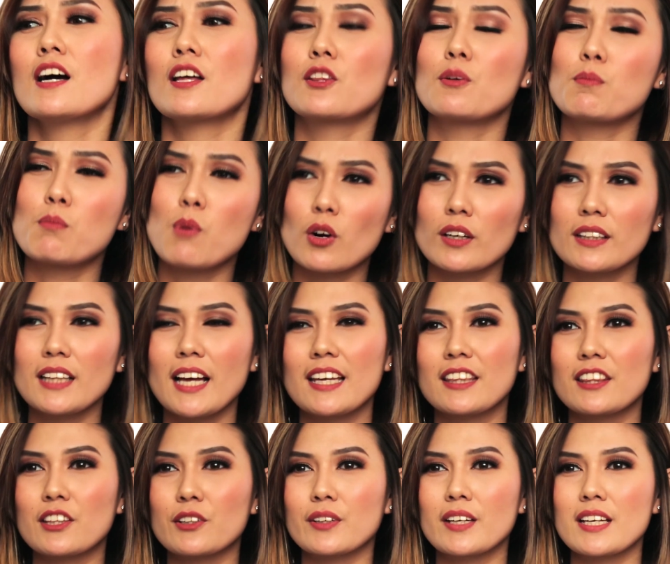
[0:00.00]
the more
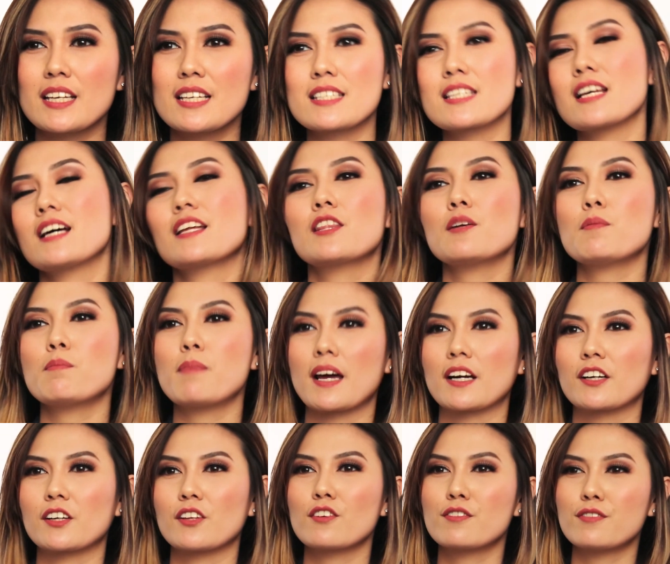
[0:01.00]
light there is, the better the